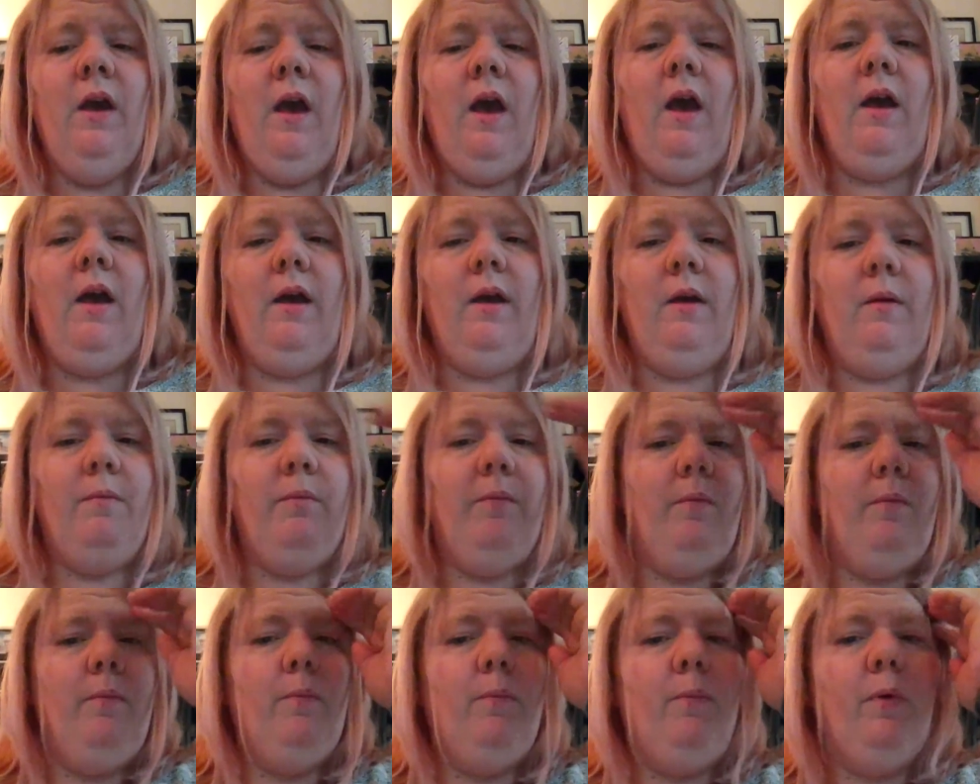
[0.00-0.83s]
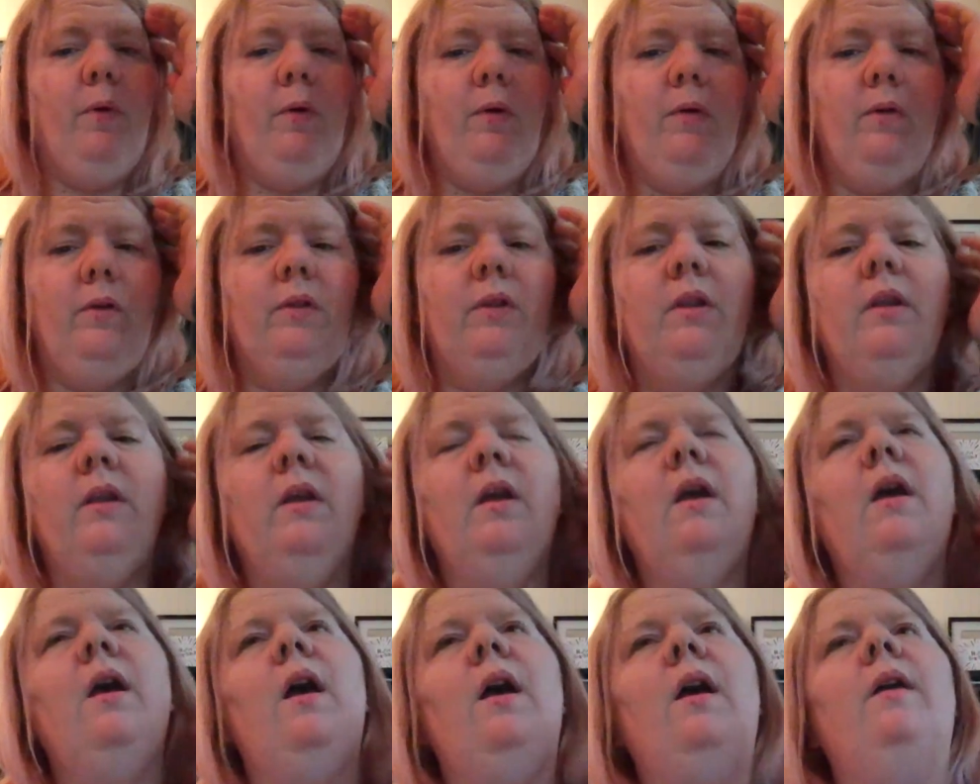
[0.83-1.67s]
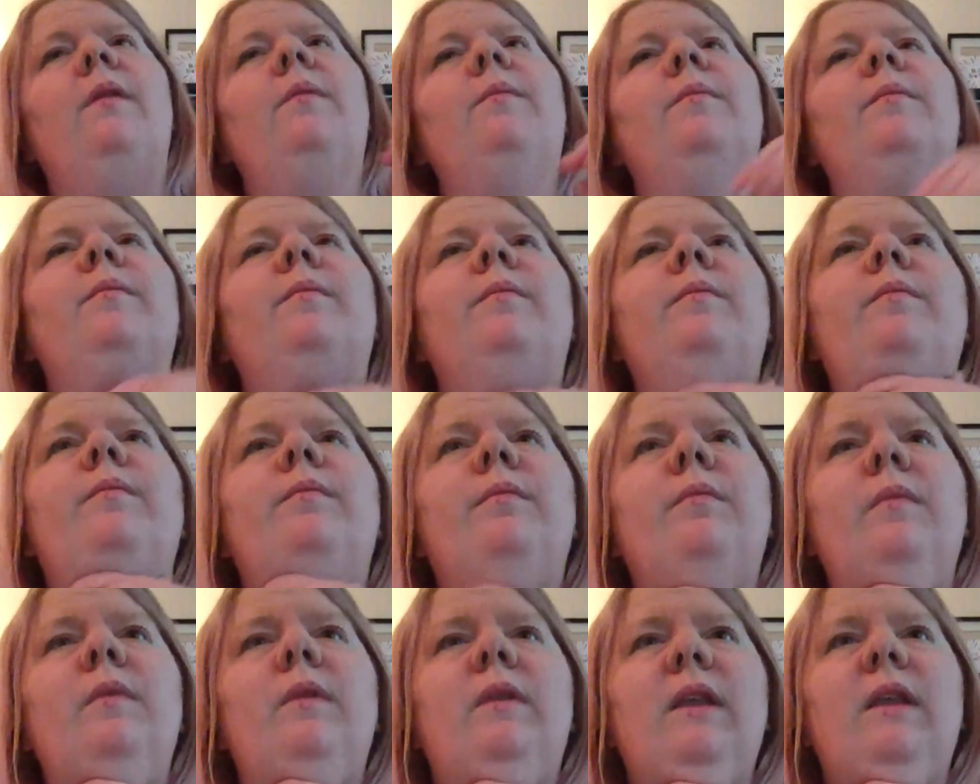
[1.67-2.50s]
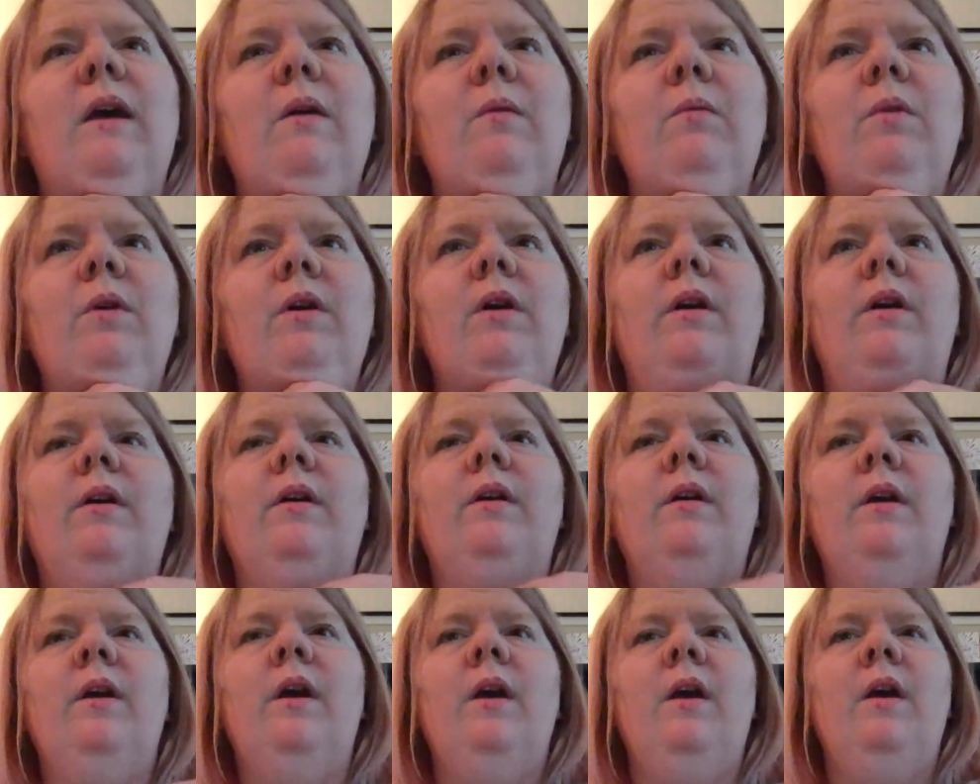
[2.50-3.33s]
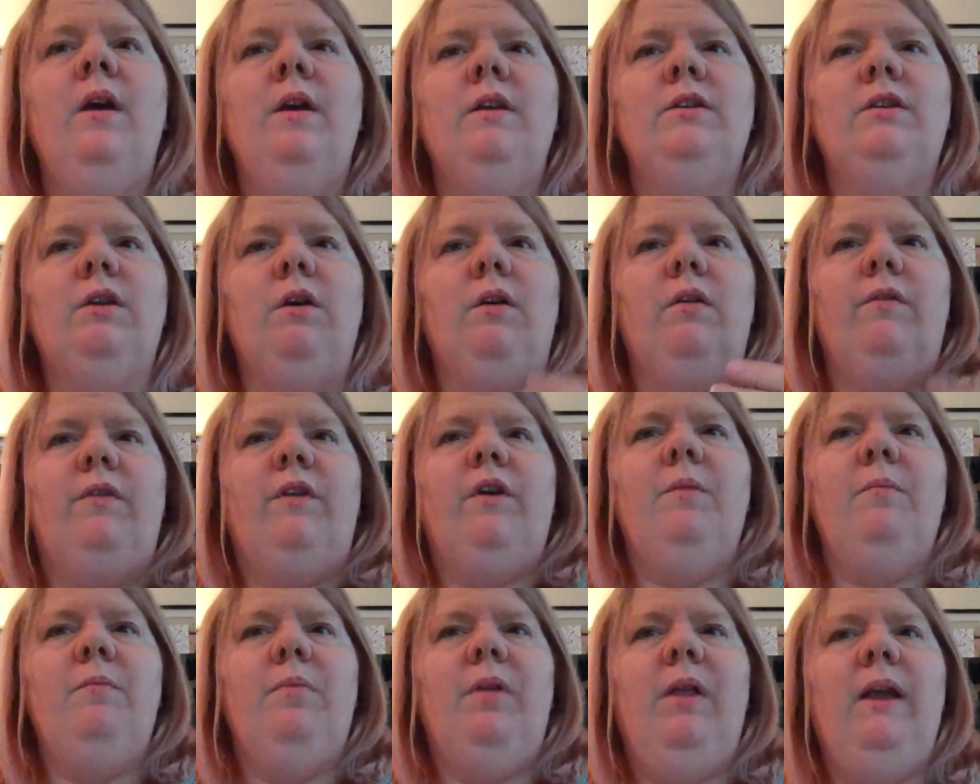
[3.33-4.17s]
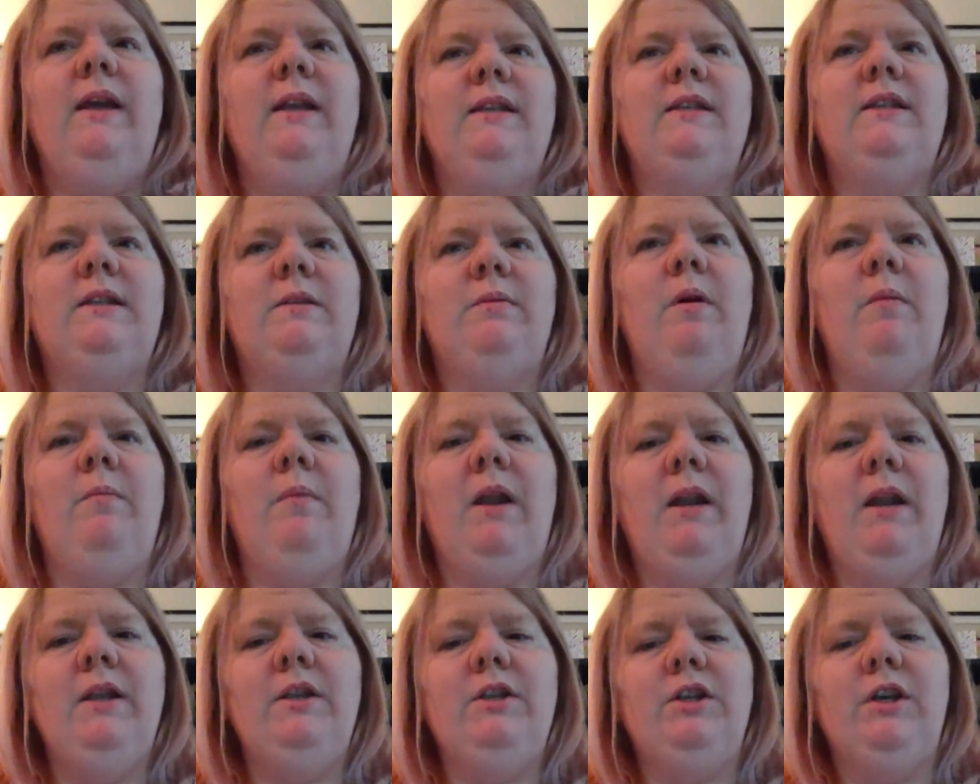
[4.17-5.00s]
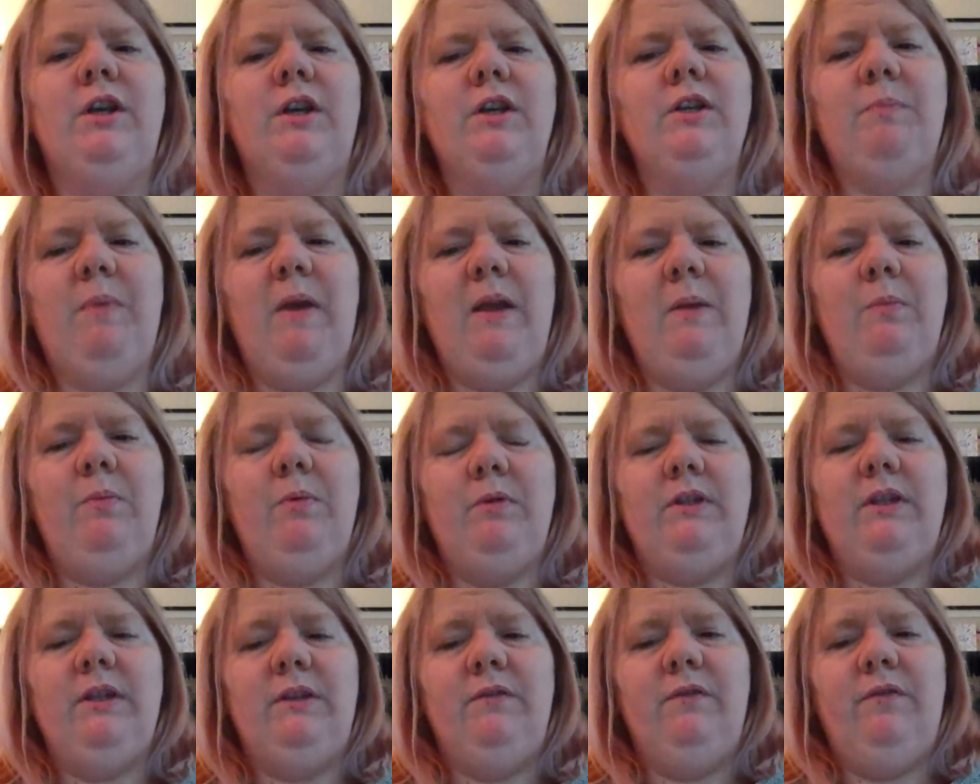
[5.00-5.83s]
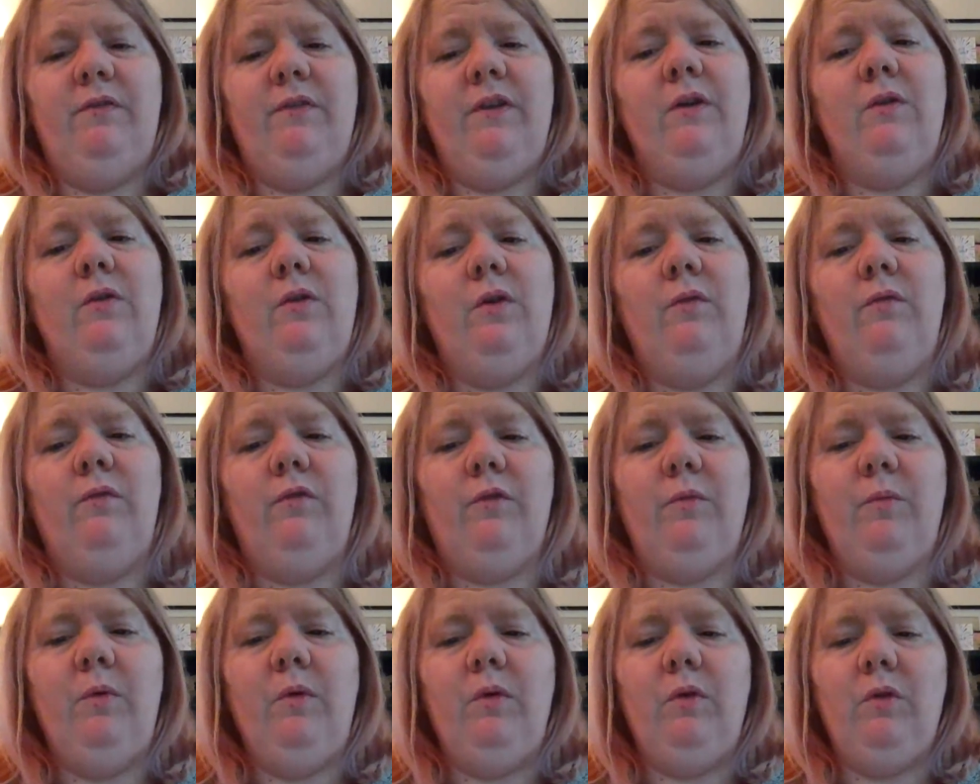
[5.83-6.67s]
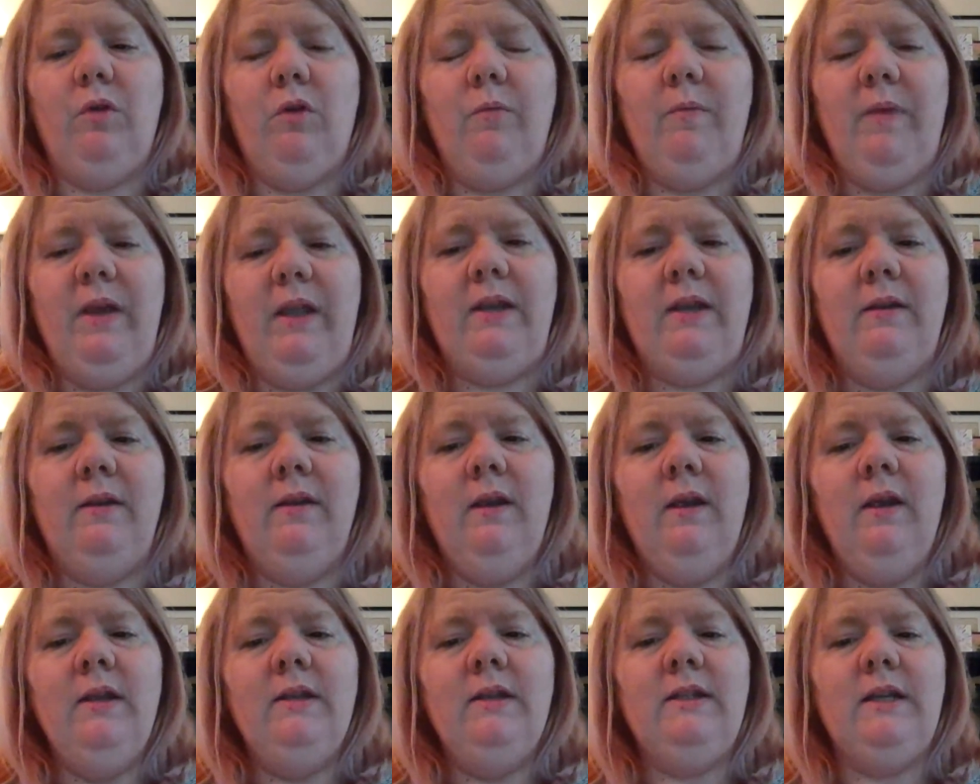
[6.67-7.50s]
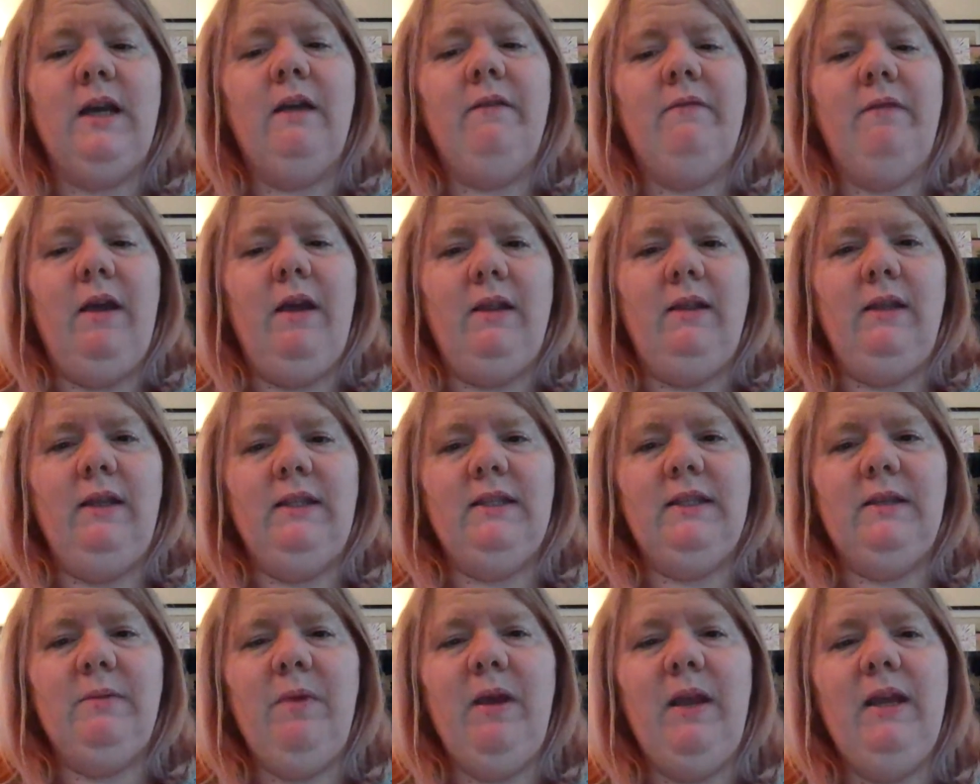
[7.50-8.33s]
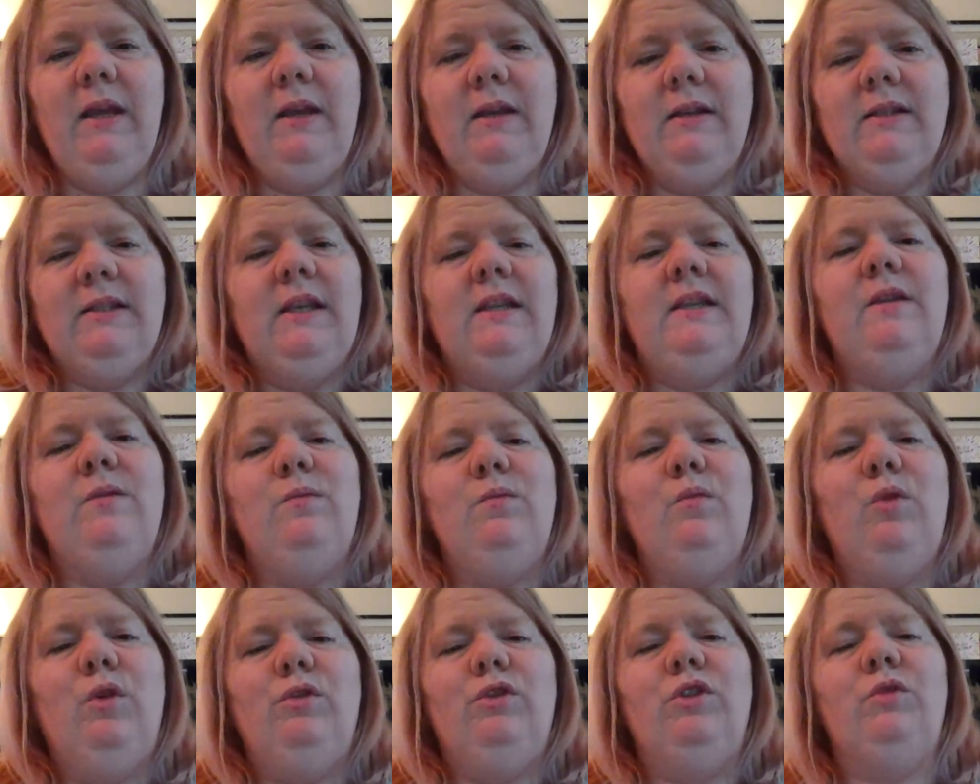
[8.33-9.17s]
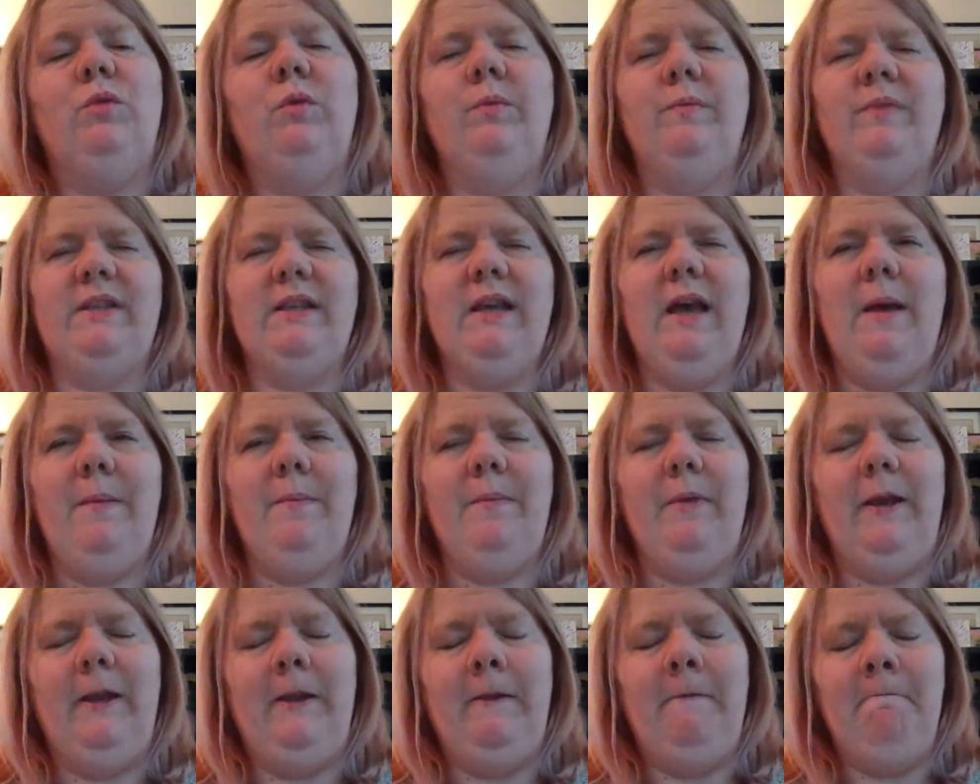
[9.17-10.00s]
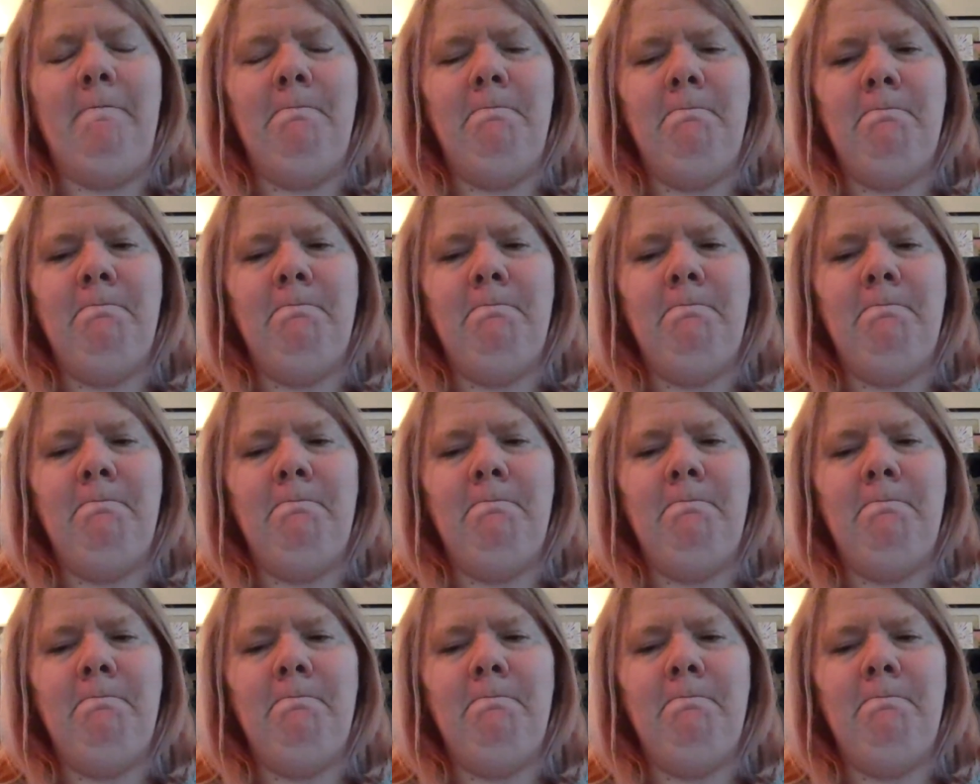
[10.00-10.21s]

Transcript: But there were sort of complaints to my manager because people didn't feel comfortable coming directly to me because they didn't want to upset me.